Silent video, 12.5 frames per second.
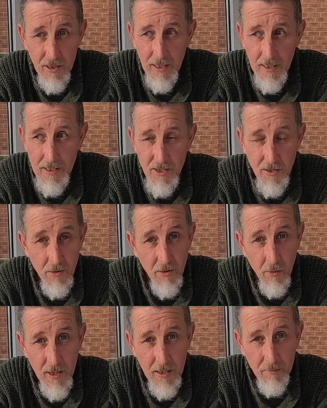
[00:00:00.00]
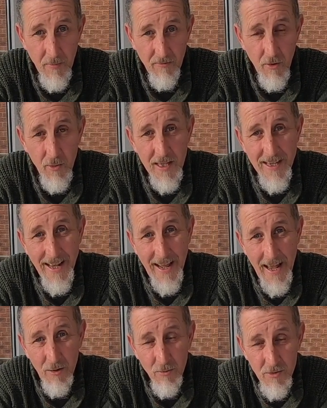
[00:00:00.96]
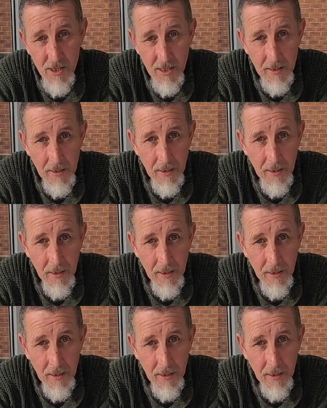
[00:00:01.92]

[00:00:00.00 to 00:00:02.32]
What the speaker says: least another week before we can get out.